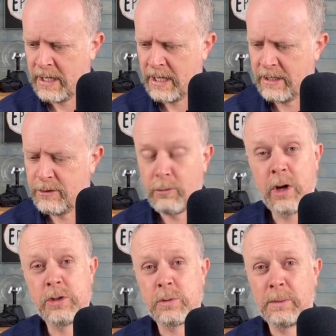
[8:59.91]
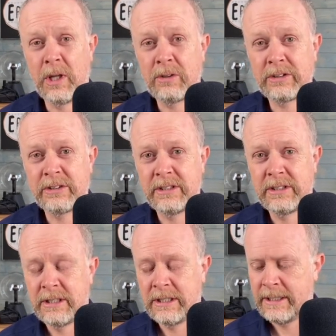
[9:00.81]
and the roads were blocked
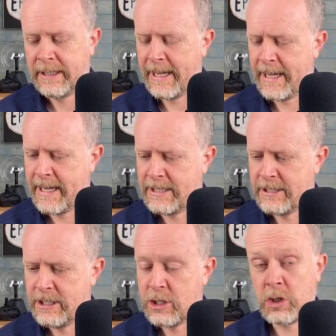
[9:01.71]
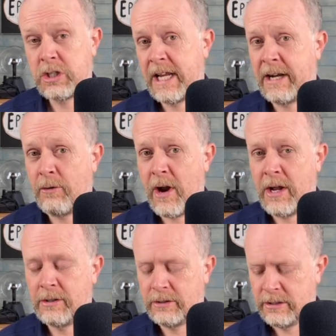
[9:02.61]
and you couldn't get
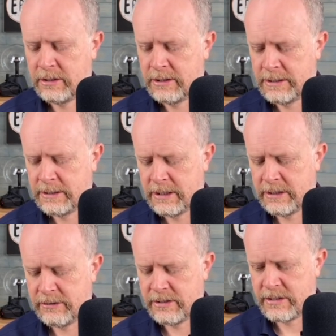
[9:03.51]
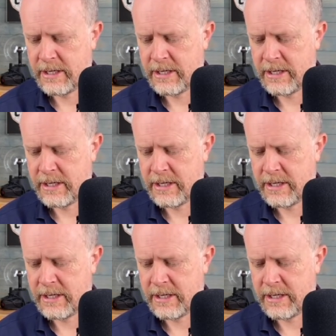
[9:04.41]
around. I said,